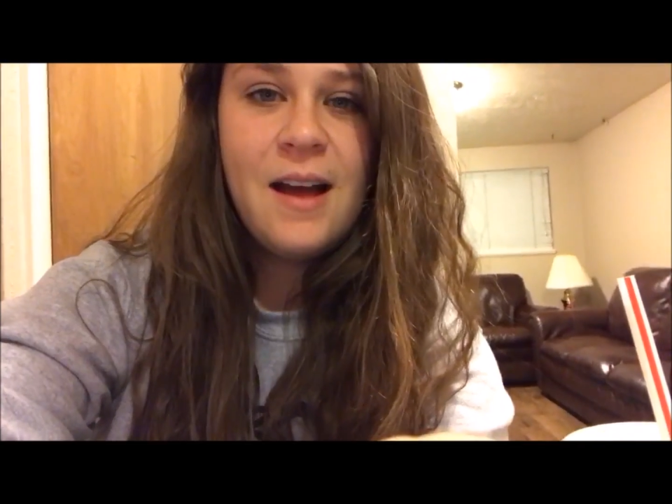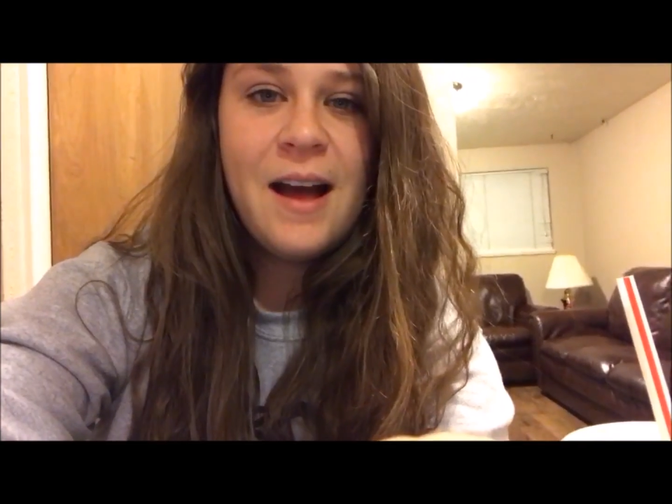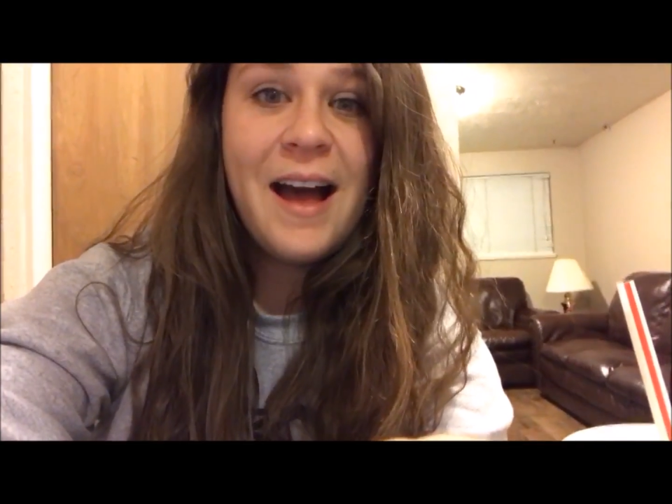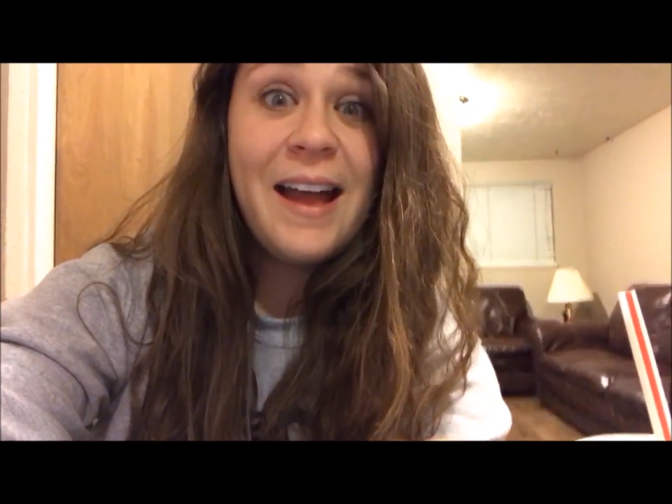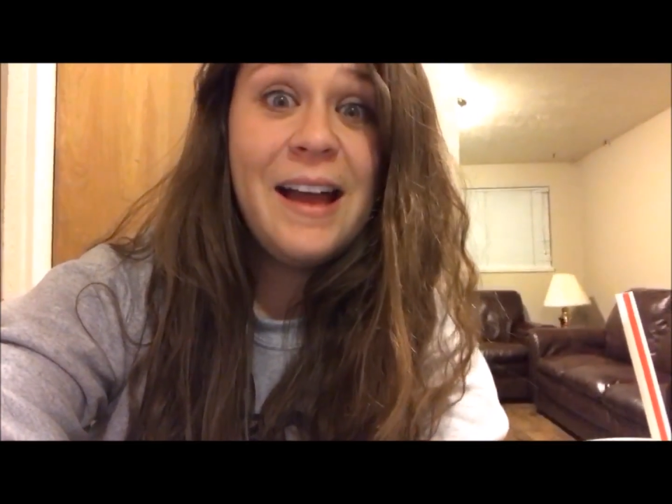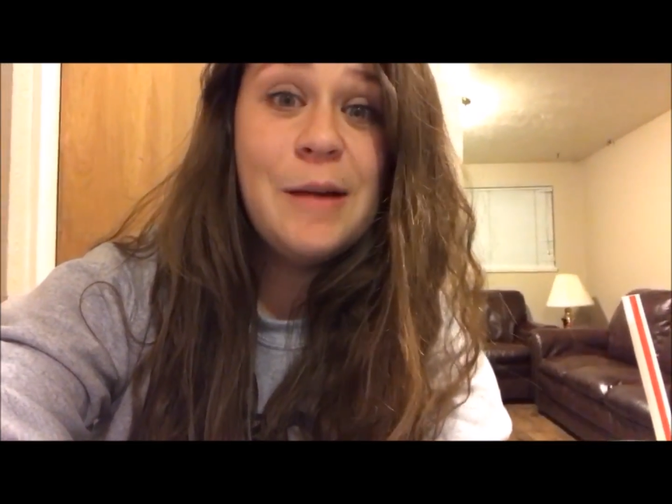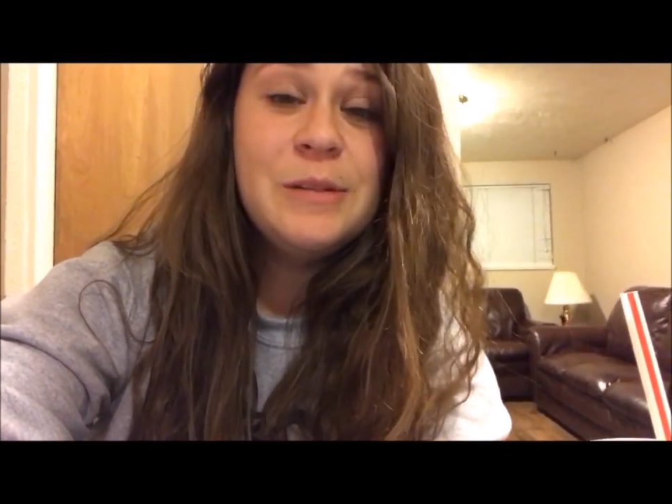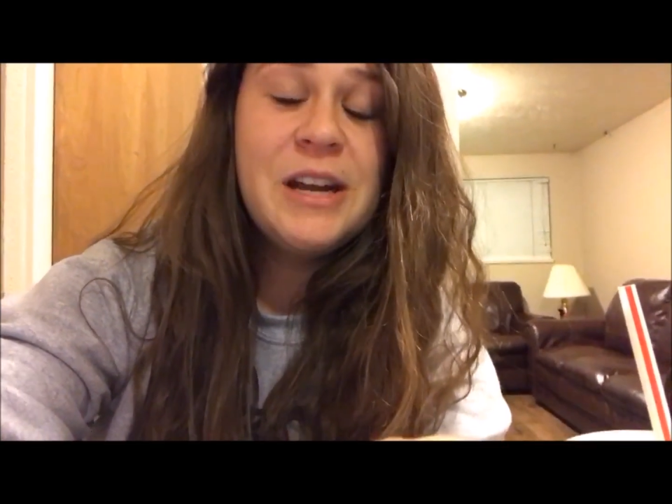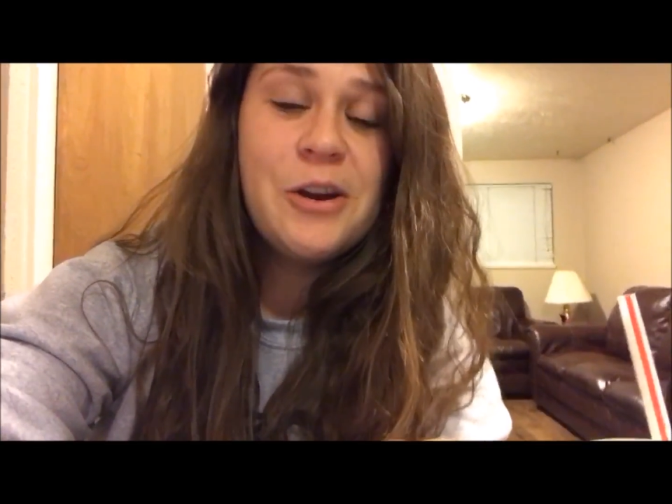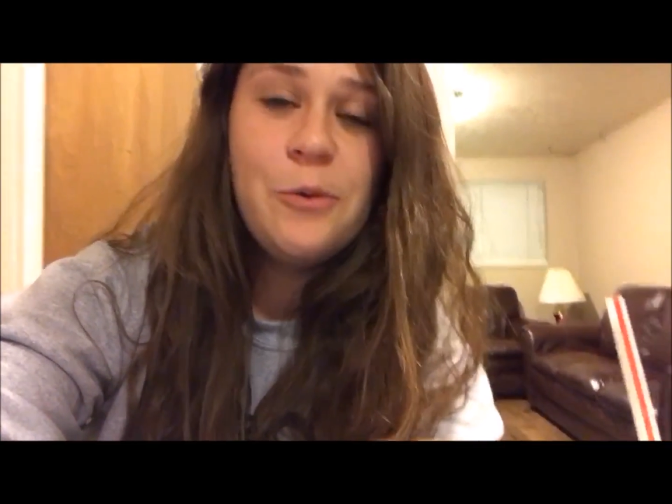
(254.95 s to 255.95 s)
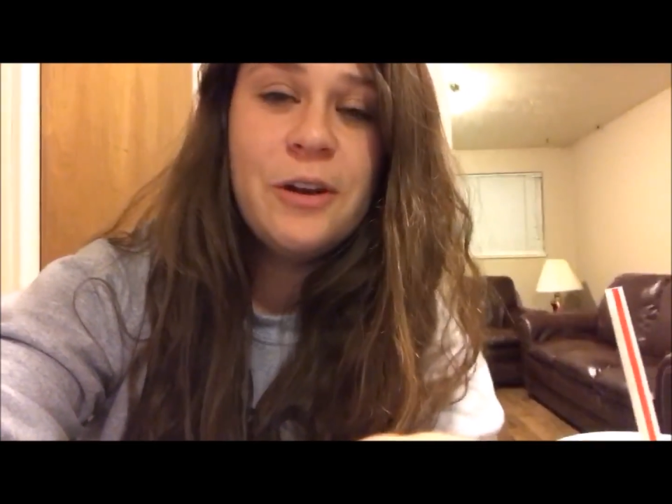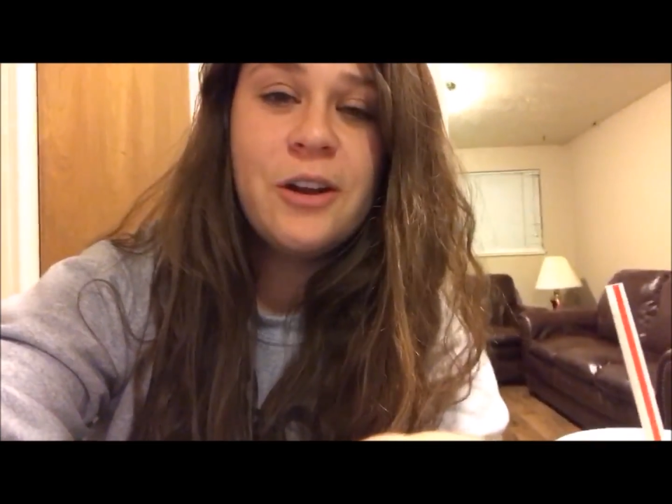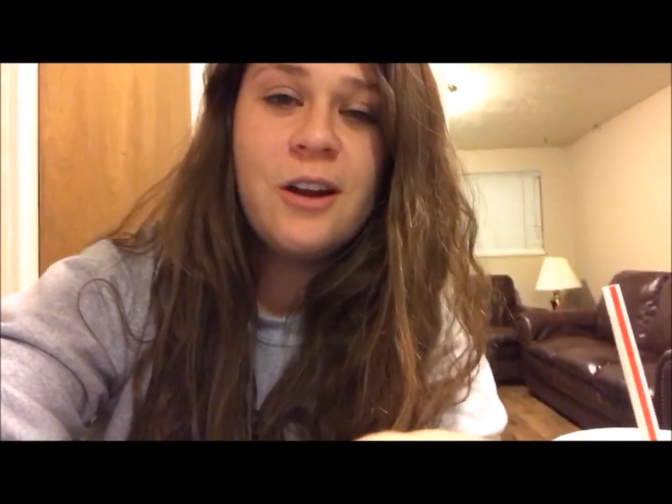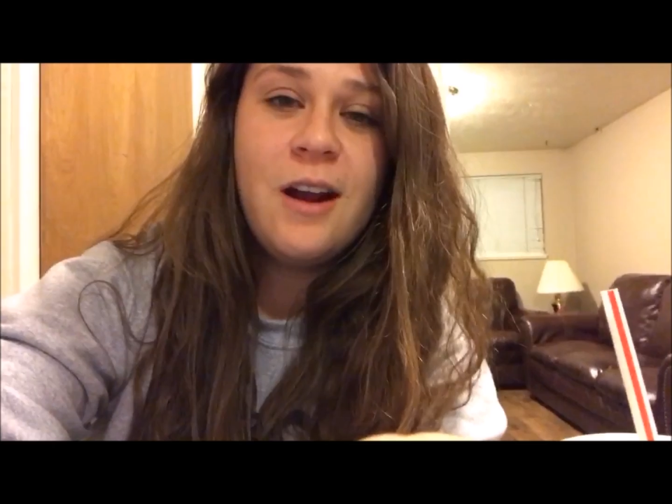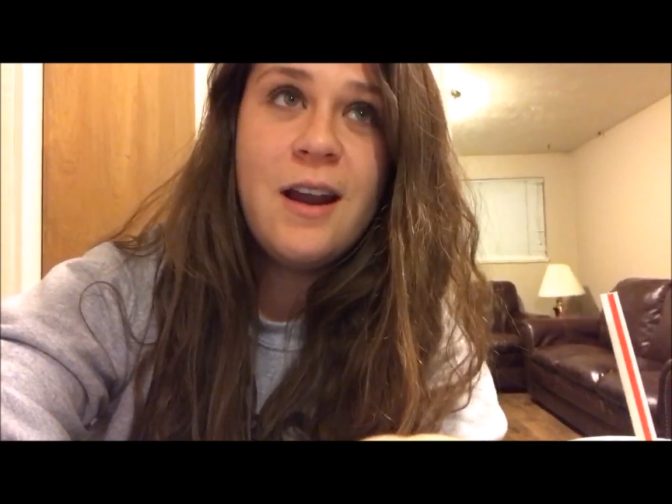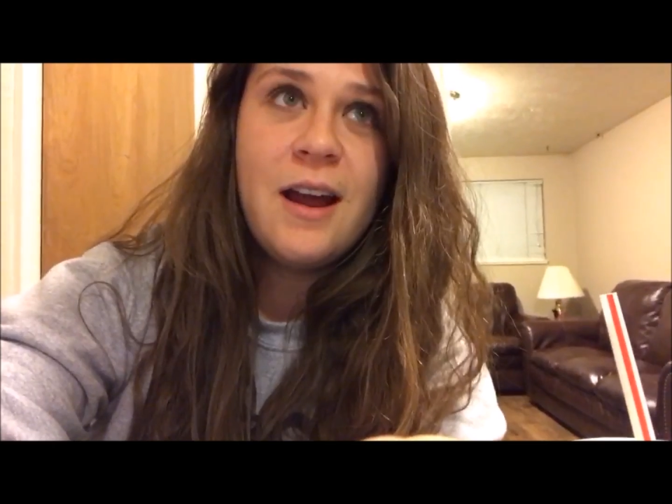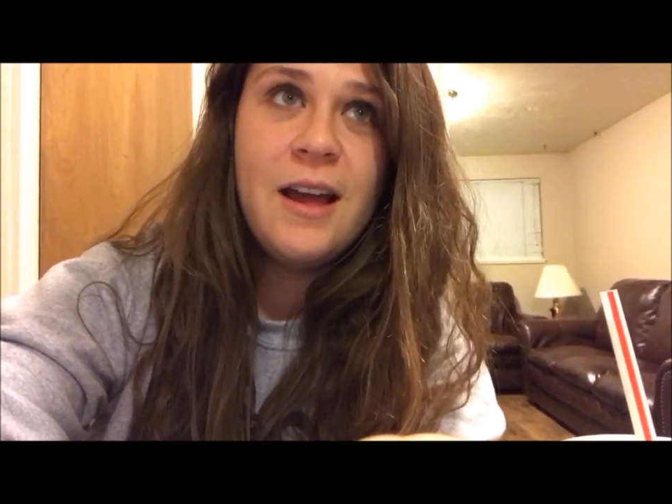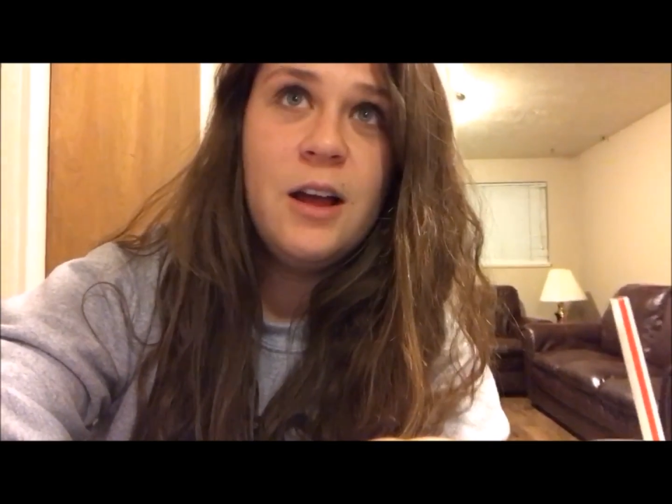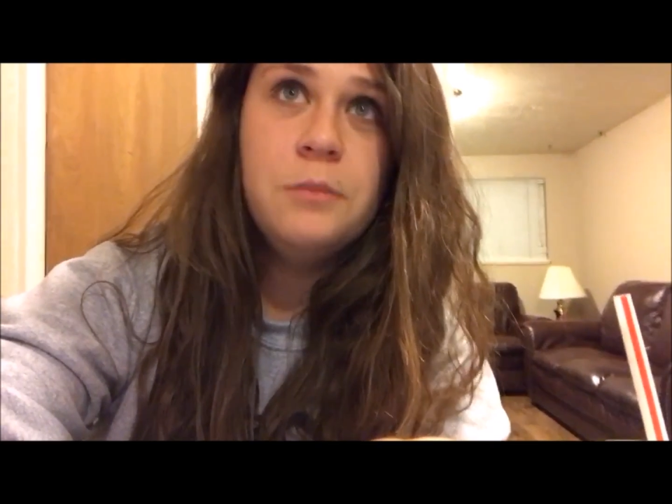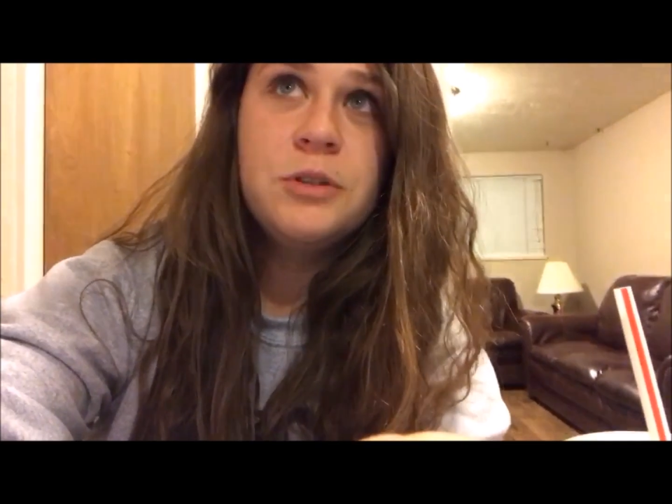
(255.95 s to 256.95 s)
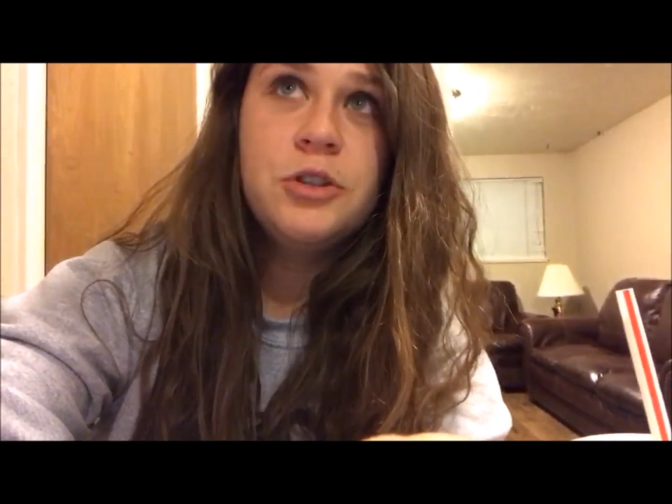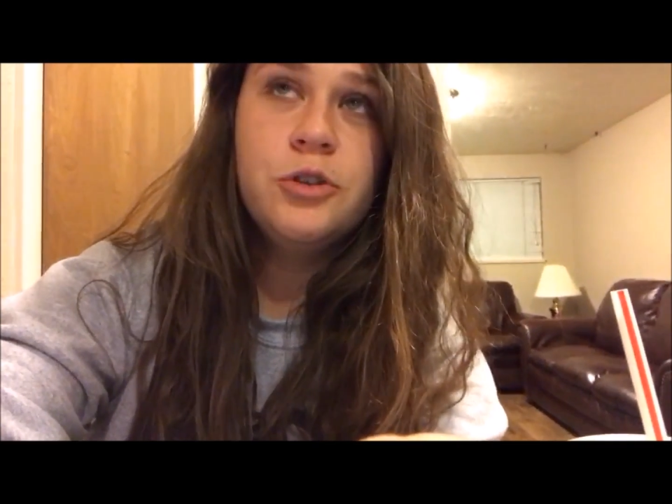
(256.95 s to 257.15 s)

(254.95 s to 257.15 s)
Hi, I'm Taryn Whitaker, and I helped